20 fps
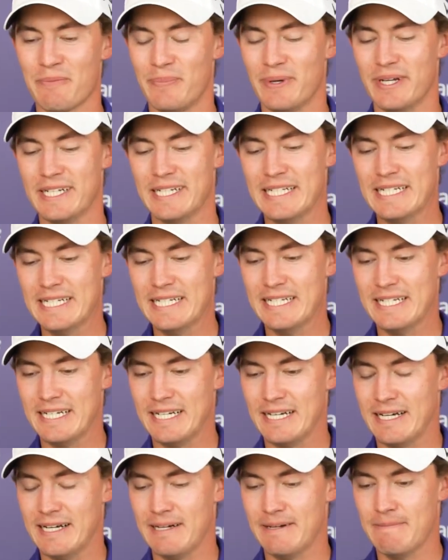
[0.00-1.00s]
But
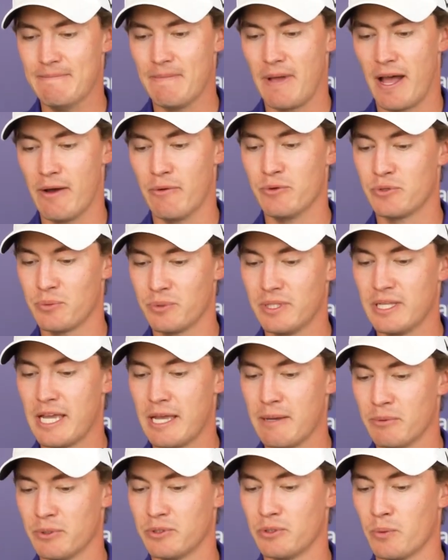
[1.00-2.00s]
um, I was really
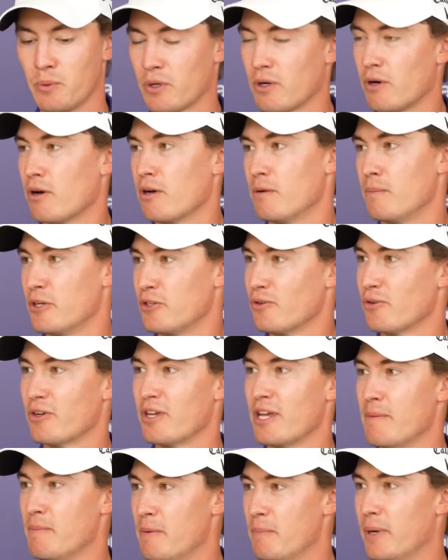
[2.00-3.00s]
able to work hard on my short
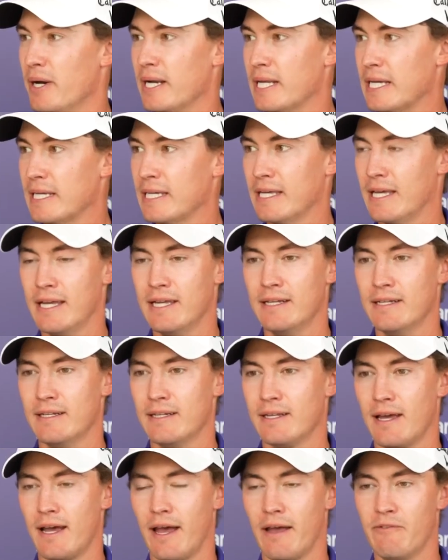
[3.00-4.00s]
game and putting,
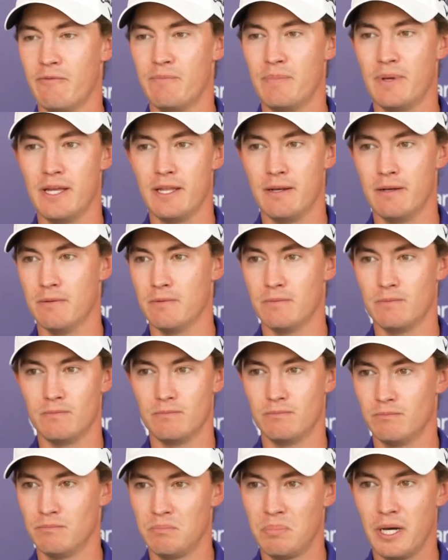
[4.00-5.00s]
and I've been
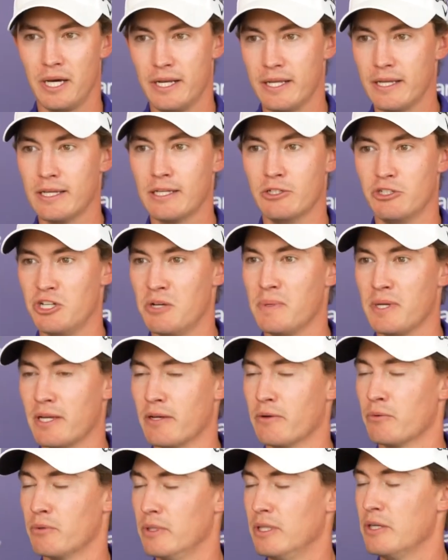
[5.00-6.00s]
putting and chipping
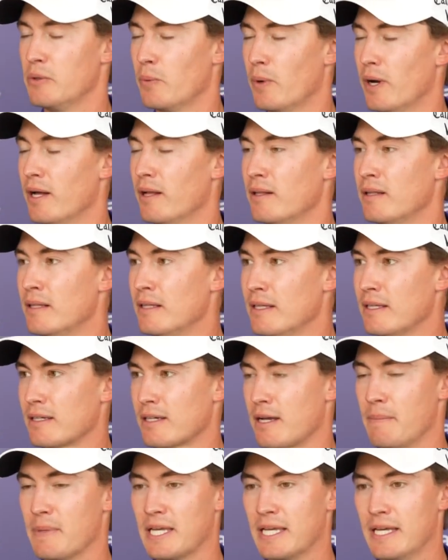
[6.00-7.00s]
it really well
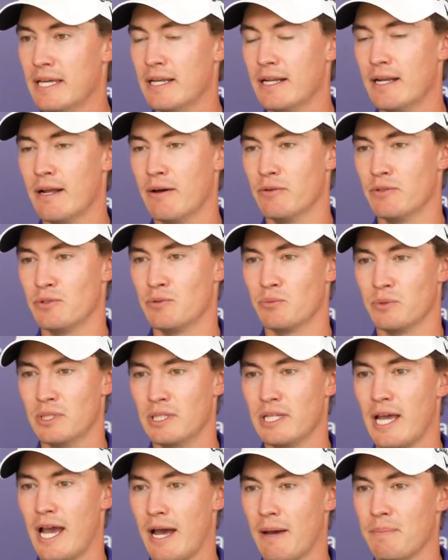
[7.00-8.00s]
coming in, and I was
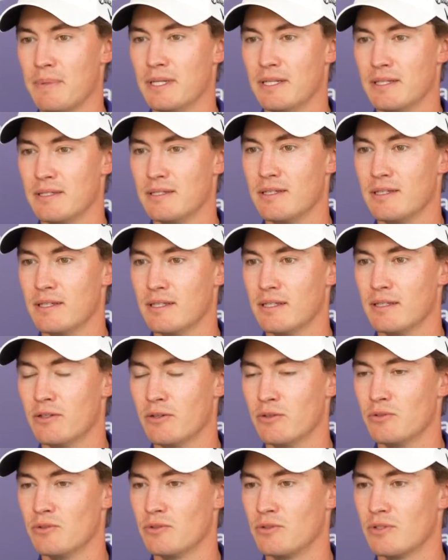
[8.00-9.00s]
really happy to see that
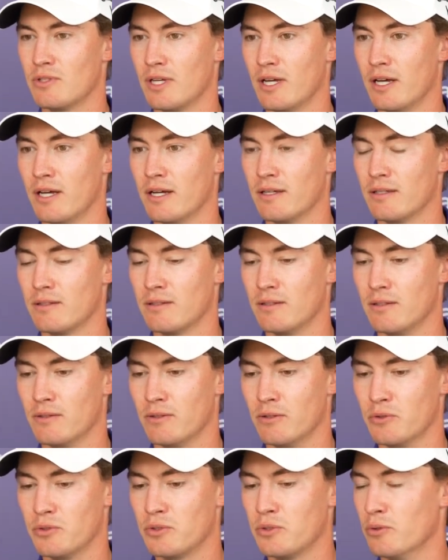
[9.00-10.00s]
those uh,
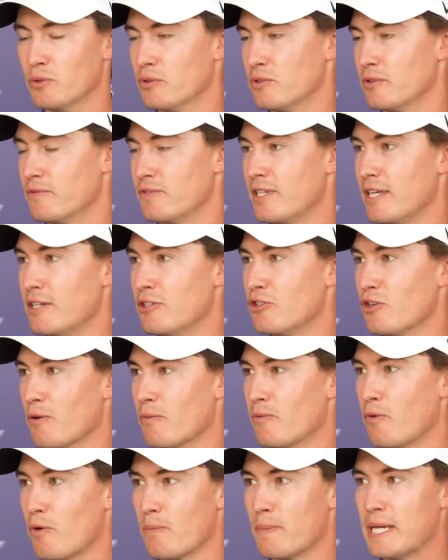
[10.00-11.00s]
those tools have stayed
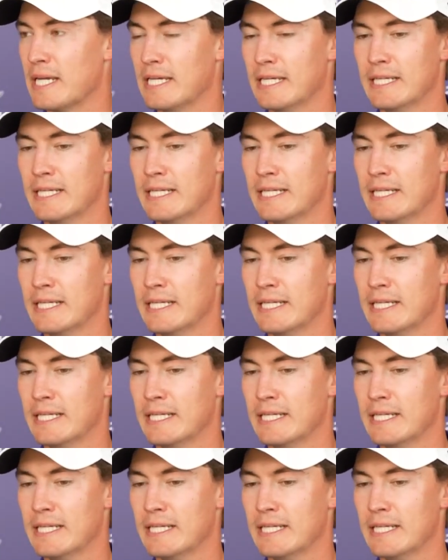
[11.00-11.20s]
sharp for me.